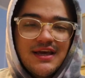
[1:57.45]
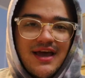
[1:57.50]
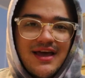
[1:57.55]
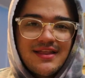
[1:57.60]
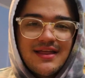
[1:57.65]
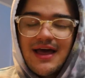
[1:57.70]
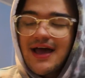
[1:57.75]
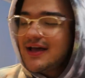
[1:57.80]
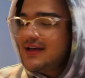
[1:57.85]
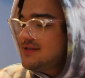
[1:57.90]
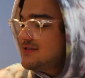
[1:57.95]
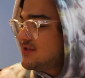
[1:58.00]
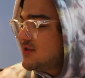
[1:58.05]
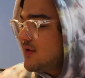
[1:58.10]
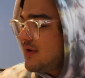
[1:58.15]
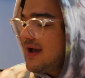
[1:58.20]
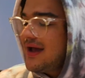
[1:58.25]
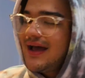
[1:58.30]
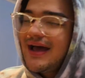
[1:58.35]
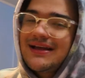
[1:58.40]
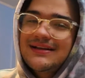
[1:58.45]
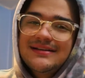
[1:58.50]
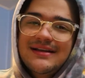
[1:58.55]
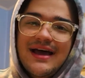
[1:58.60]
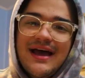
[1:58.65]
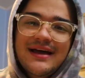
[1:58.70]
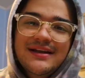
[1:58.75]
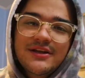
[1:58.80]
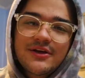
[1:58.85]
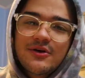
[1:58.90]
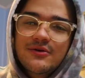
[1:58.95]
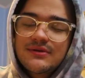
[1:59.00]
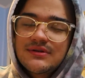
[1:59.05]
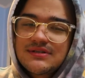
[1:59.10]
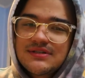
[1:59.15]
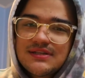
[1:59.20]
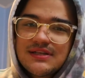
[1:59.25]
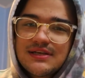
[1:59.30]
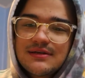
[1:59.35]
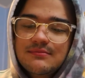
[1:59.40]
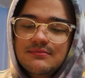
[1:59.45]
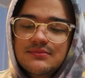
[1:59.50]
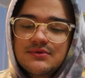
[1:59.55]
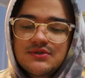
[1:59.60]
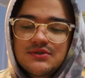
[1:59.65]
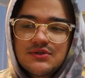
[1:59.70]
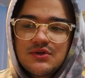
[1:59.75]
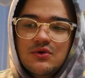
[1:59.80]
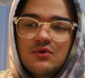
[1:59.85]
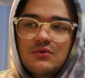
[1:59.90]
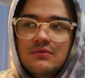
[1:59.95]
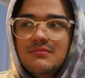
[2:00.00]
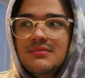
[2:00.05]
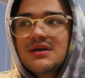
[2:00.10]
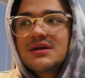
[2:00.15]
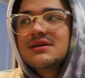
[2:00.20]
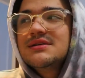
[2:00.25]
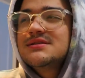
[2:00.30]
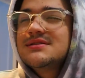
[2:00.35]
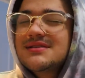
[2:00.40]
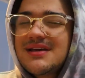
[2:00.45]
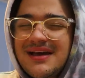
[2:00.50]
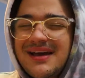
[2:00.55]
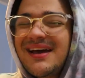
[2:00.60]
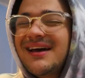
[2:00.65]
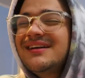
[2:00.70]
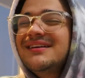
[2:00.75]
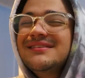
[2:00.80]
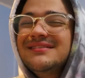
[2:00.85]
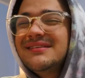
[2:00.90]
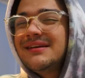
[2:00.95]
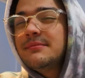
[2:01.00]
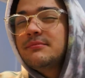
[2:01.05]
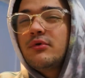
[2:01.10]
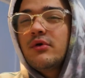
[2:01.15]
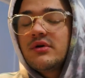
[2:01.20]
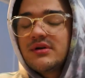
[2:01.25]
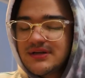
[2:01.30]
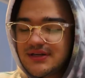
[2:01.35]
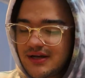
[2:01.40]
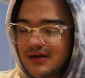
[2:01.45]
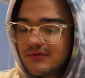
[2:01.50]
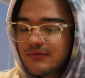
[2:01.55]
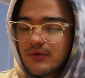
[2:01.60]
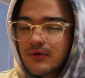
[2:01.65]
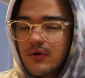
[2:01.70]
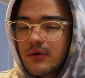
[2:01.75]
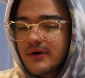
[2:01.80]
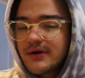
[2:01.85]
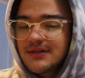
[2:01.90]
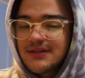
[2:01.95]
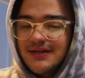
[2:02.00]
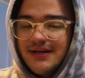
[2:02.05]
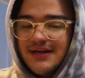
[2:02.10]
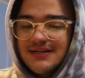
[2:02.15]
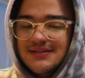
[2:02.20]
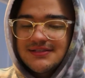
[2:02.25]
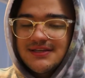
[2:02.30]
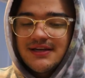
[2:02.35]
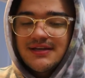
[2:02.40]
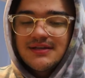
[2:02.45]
Yeah, I had to go to sleep soon because I had an important day of recording the next